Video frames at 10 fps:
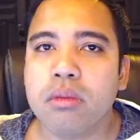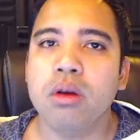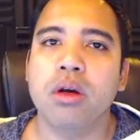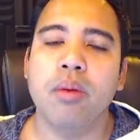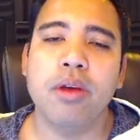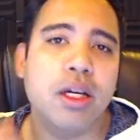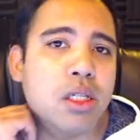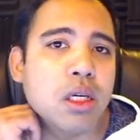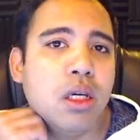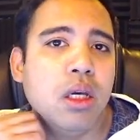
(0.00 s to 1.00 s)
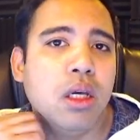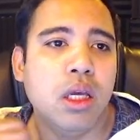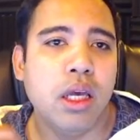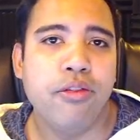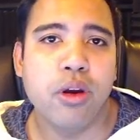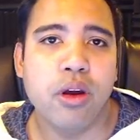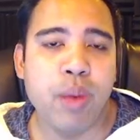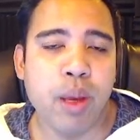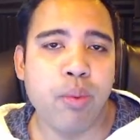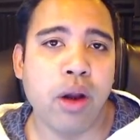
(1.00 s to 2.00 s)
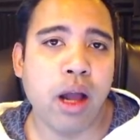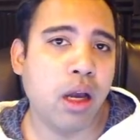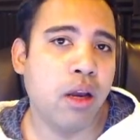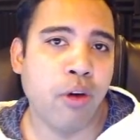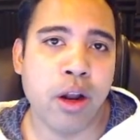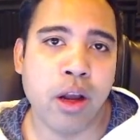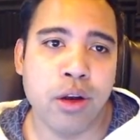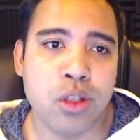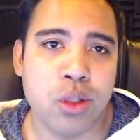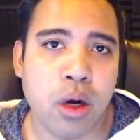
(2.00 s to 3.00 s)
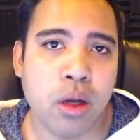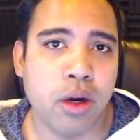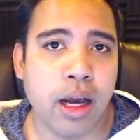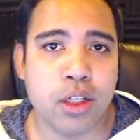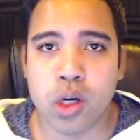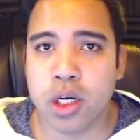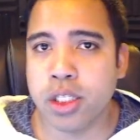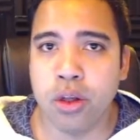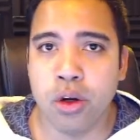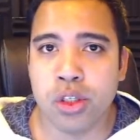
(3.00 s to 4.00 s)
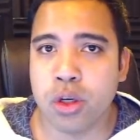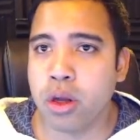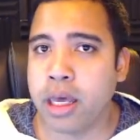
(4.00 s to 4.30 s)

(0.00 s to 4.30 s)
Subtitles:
Okay, because if people are not converting on your store, they're not trusting your store.